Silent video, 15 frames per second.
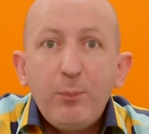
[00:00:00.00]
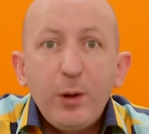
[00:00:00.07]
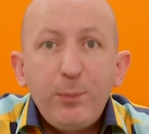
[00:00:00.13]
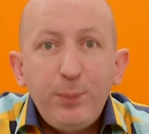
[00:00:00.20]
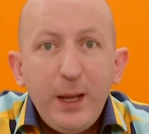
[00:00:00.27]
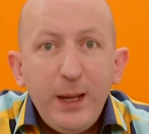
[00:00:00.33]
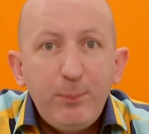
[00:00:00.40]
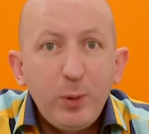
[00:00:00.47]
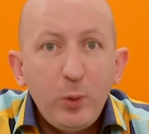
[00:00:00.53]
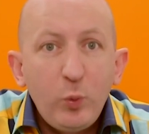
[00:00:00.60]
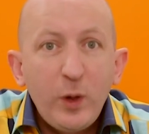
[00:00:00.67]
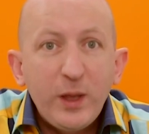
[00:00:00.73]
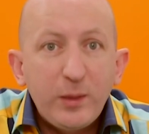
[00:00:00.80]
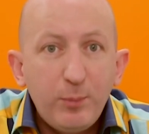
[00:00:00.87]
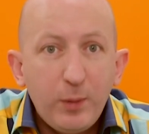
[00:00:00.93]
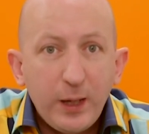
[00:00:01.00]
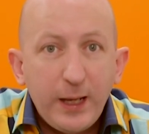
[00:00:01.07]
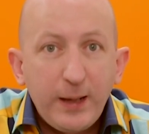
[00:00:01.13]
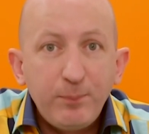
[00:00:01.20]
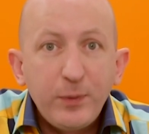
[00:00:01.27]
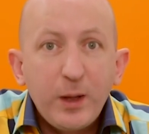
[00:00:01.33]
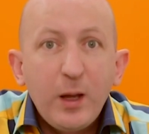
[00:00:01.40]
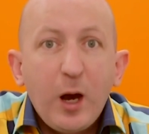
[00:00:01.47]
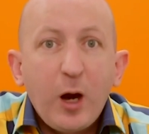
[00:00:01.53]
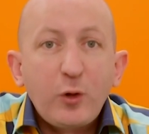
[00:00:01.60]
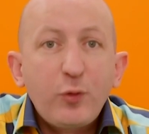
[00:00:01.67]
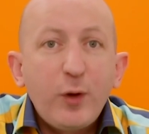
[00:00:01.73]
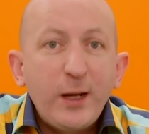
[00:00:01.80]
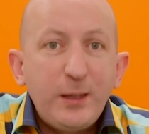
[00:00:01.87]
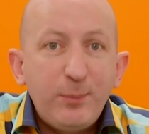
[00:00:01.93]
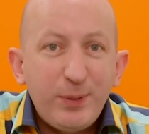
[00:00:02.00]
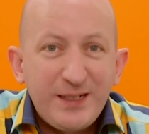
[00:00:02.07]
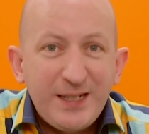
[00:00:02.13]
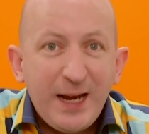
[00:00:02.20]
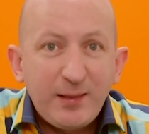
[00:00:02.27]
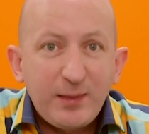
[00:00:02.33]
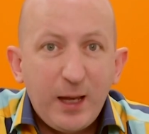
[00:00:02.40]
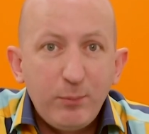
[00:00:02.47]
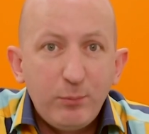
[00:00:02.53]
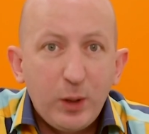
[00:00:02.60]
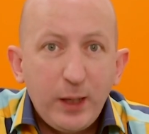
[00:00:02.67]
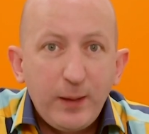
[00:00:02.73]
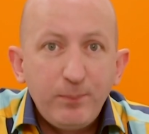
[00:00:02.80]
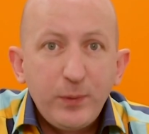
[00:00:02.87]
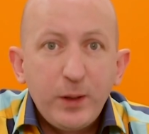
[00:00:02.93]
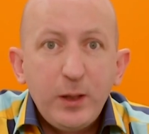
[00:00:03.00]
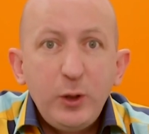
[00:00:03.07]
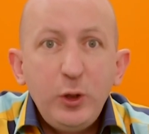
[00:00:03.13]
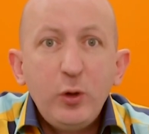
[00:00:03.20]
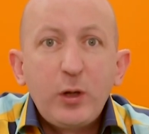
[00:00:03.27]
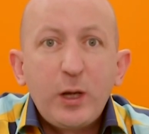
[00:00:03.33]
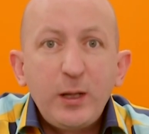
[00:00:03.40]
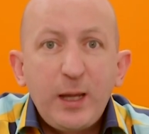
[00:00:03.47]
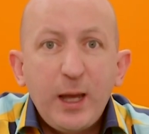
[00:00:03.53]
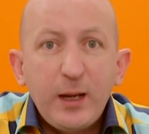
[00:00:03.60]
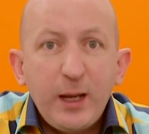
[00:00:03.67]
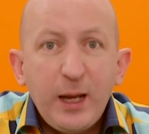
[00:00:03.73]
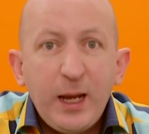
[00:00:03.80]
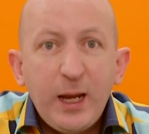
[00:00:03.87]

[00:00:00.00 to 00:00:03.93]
But people with money are trying to protect that money. You can get